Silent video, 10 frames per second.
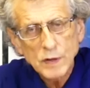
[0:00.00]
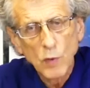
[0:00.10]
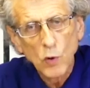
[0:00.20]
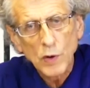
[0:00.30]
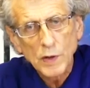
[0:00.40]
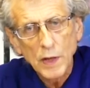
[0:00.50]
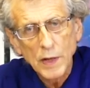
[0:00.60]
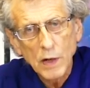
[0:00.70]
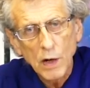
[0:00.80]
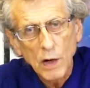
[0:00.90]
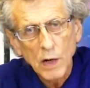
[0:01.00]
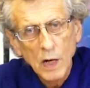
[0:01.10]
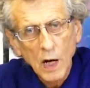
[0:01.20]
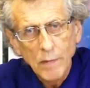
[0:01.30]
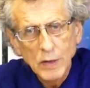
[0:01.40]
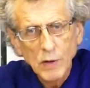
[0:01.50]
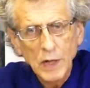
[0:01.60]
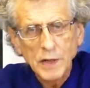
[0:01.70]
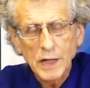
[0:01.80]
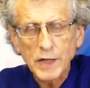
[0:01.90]
smaller than they are. I mean,
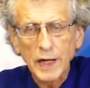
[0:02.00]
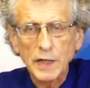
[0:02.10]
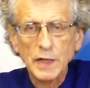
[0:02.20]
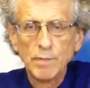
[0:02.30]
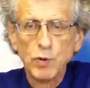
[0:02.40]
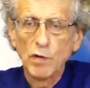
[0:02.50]
really, they're taking a